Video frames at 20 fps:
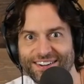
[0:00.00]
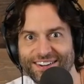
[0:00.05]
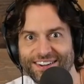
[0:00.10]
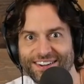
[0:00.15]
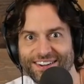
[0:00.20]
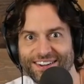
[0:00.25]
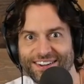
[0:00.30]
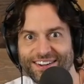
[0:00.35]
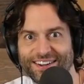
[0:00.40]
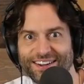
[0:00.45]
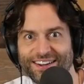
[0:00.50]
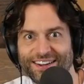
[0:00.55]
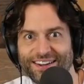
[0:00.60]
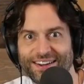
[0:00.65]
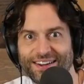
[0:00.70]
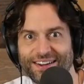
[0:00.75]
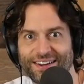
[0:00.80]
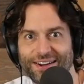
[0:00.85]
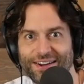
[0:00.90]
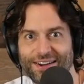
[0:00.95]

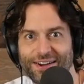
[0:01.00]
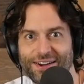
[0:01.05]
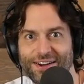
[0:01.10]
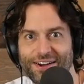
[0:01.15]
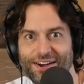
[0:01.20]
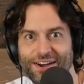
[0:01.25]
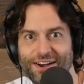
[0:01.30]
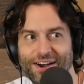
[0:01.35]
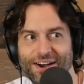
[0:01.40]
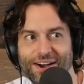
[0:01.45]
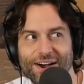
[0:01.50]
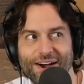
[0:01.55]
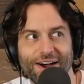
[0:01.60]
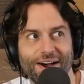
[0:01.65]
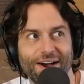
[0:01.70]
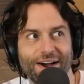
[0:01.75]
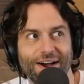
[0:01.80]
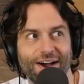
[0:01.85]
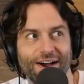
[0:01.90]
[no speech]